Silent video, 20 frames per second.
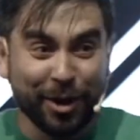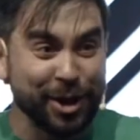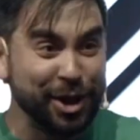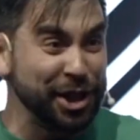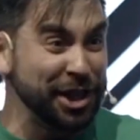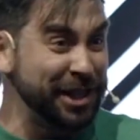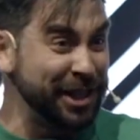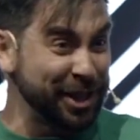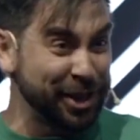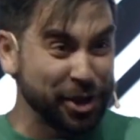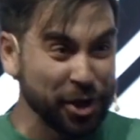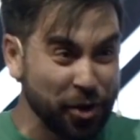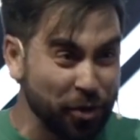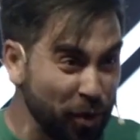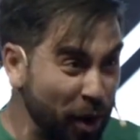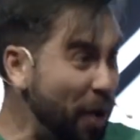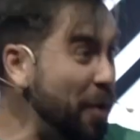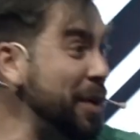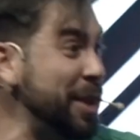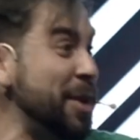Jesus, to
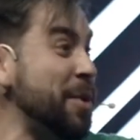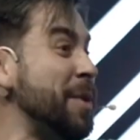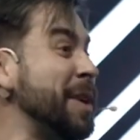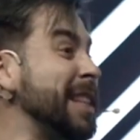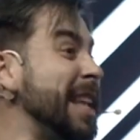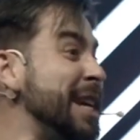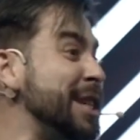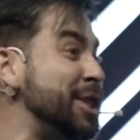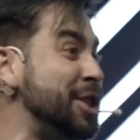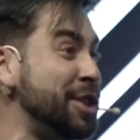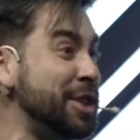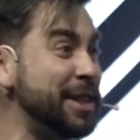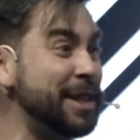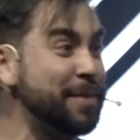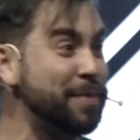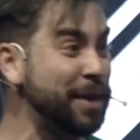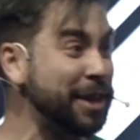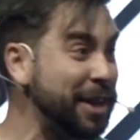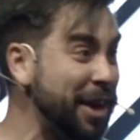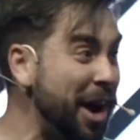grow in the
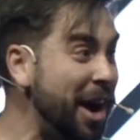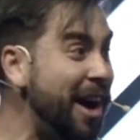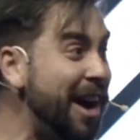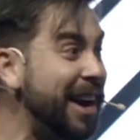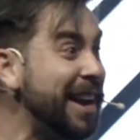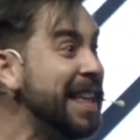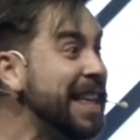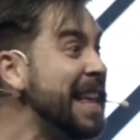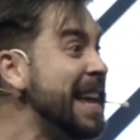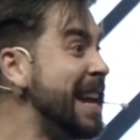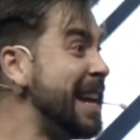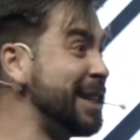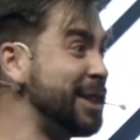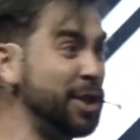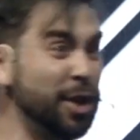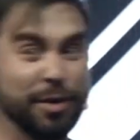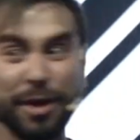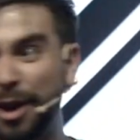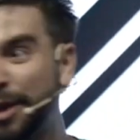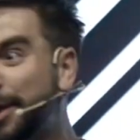relationship with God. And
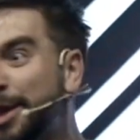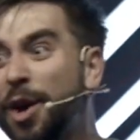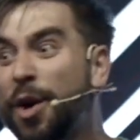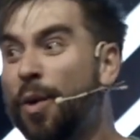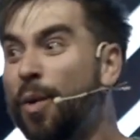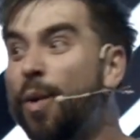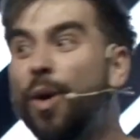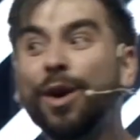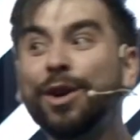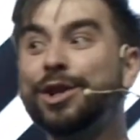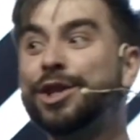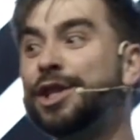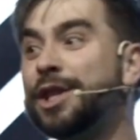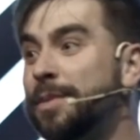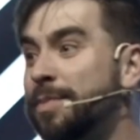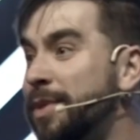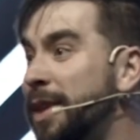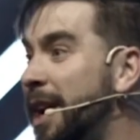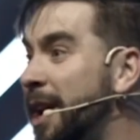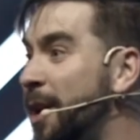so there's
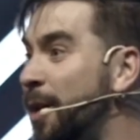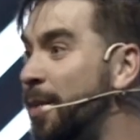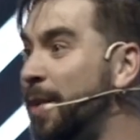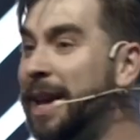worship there.